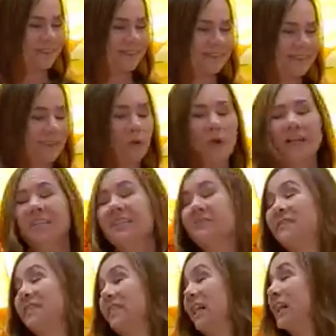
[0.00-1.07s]
You are on a
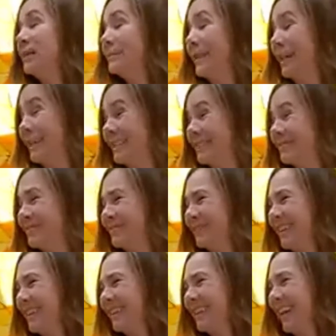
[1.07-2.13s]
different timeline
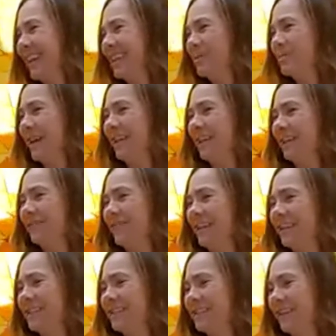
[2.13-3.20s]
than many of
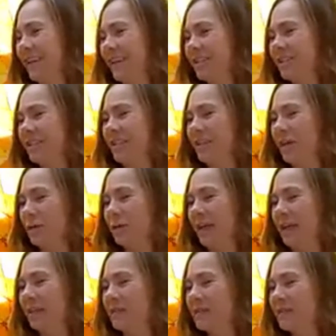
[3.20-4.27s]
these ancient
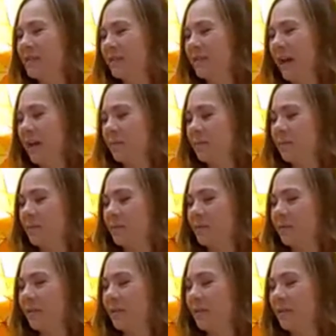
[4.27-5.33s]
yogis, yet
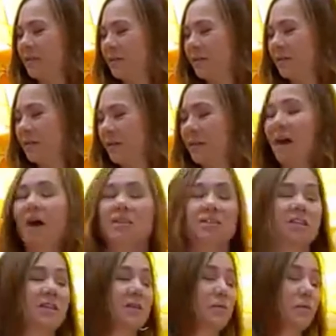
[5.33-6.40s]
the
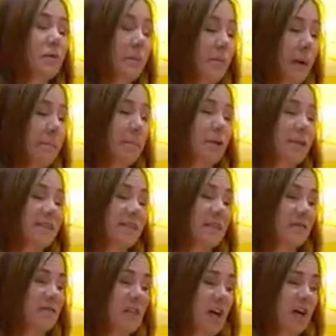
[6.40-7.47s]
Akashic remembrance
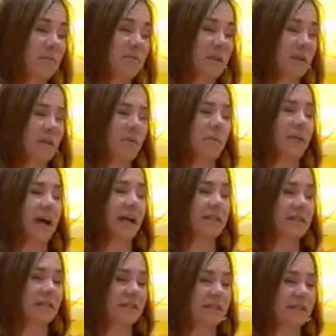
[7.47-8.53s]
of them and their
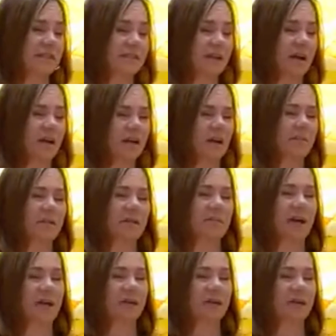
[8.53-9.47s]
practices are coming back